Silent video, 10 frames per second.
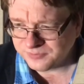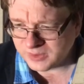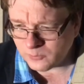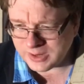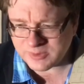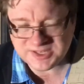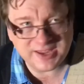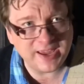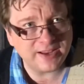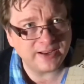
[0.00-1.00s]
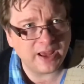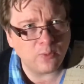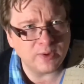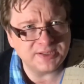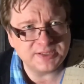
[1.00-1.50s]
when I was a kid.
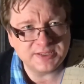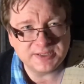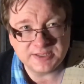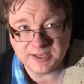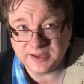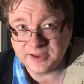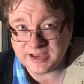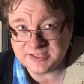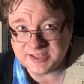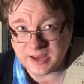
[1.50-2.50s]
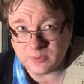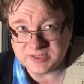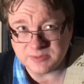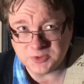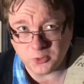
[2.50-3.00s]
I stayed with
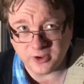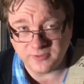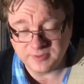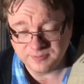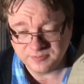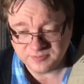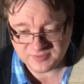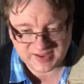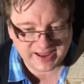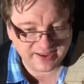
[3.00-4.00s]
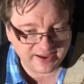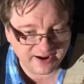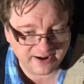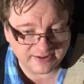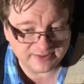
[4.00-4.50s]
some sort of
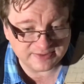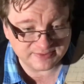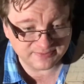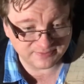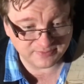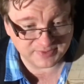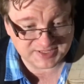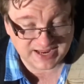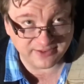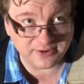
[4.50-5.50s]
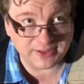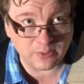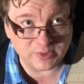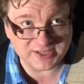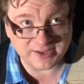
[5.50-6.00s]
daycare center
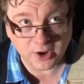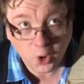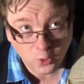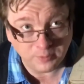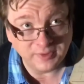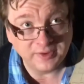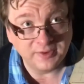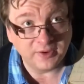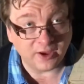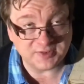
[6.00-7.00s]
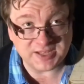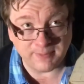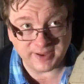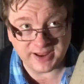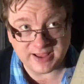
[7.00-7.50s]
that was at the home of
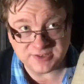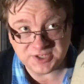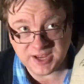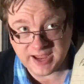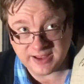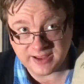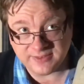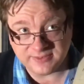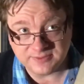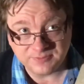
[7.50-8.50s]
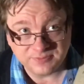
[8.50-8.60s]
somebody, and and